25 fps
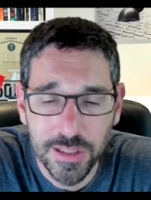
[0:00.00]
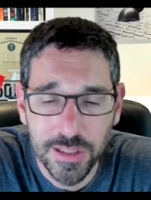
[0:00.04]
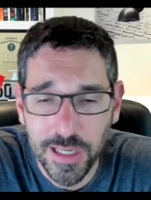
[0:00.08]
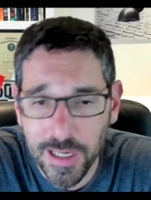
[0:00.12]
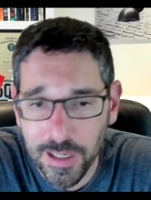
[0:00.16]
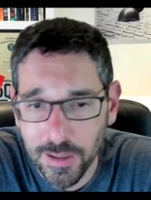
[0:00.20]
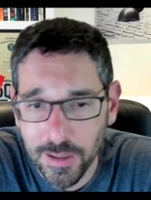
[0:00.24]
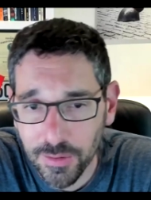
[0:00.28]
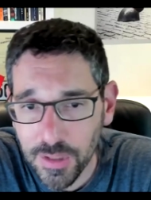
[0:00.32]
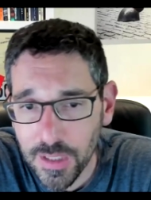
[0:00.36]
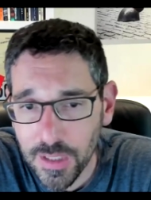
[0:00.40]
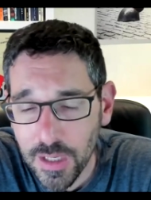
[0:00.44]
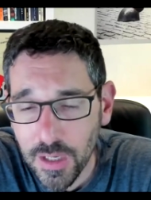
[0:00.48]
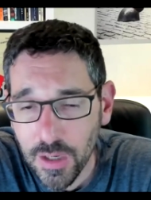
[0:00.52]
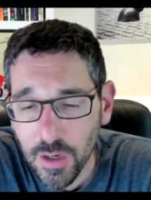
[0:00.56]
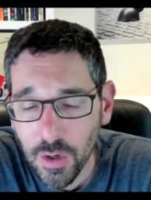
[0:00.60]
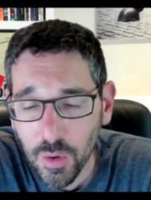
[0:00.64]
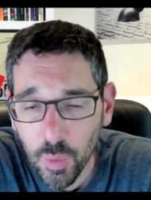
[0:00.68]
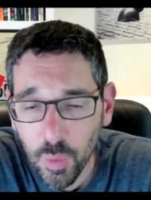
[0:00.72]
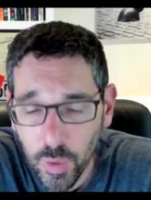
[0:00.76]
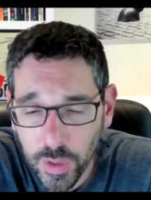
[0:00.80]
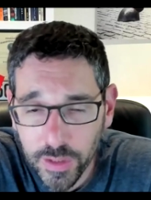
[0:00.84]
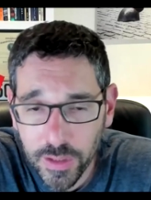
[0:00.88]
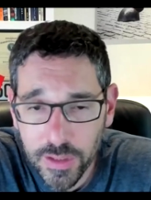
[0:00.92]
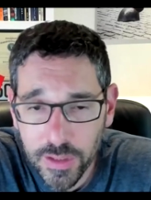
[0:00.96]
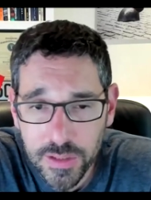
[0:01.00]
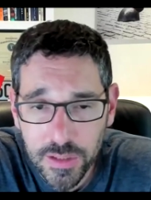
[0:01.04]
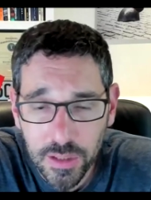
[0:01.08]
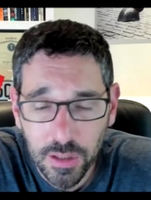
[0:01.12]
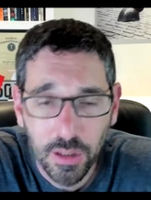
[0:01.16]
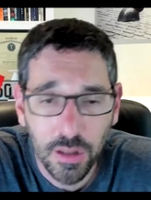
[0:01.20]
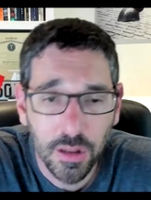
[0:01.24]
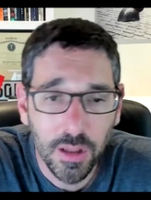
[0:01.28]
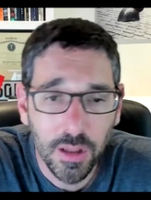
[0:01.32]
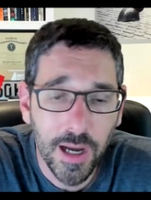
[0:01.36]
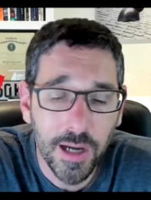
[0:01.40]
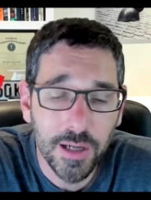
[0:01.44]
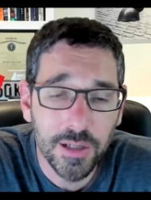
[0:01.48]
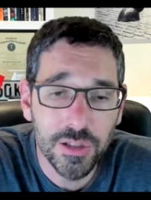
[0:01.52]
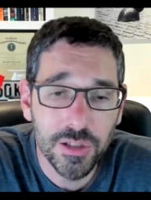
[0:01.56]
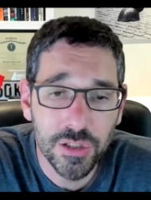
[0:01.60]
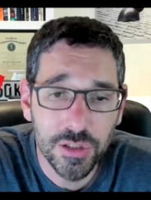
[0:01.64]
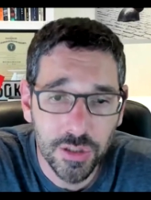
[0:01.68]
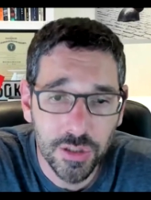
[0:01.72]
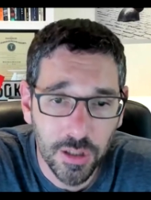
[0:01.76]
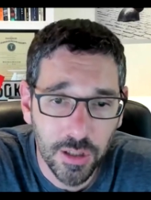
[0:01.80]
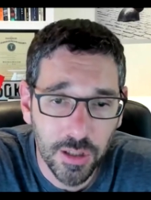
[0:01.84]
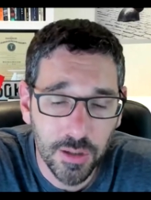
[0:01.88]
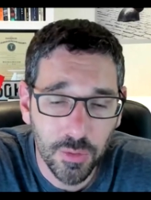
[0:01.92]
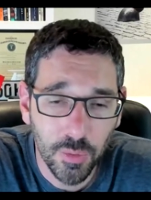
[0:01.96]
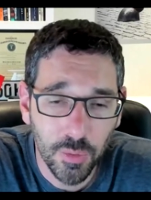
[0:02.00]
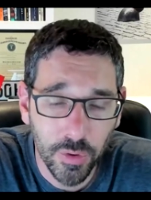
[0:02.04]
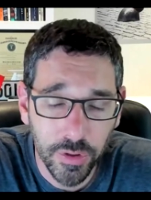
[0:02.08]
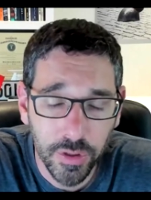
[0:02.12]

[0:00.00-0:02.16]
Now, when does the clock start?